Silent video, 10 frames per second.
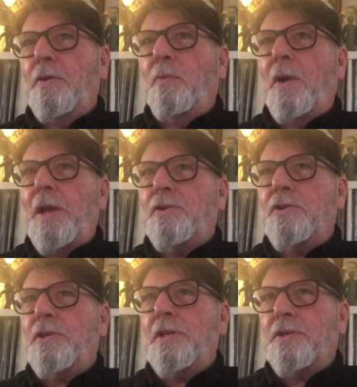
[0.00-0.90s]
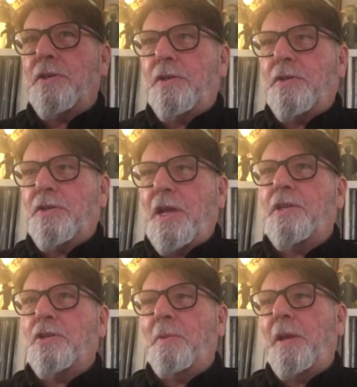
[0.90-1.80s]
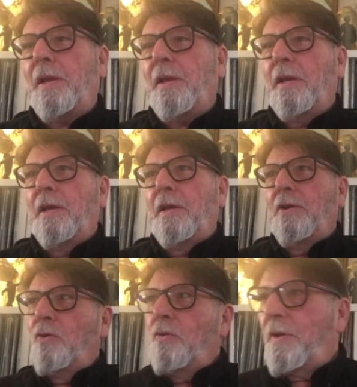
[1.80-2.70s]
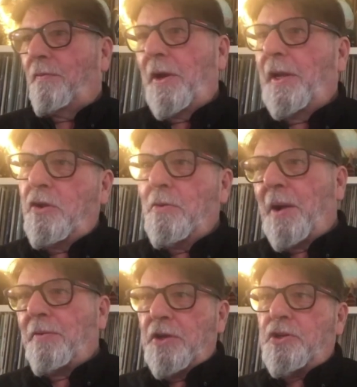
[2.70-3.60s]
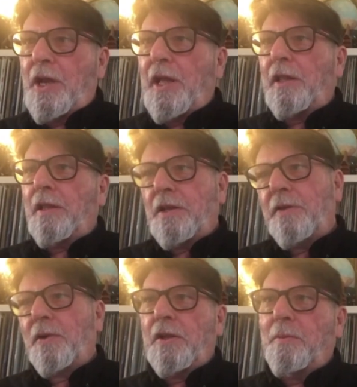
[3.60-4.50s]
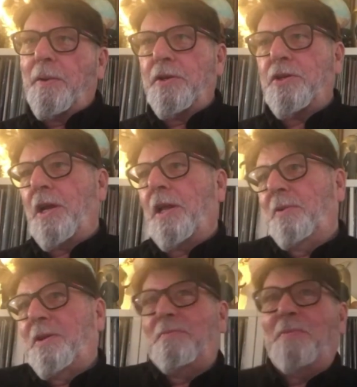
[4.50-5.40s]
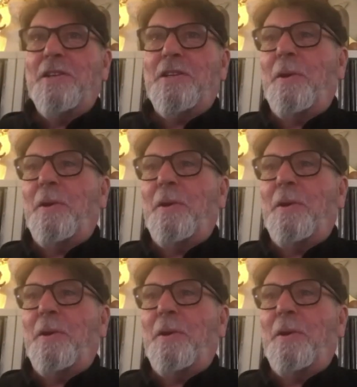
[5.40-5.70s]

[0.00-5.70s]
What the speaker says: the waitresses had said to me, "Oh, you've really come out your shell. You've really come out your shell," which basically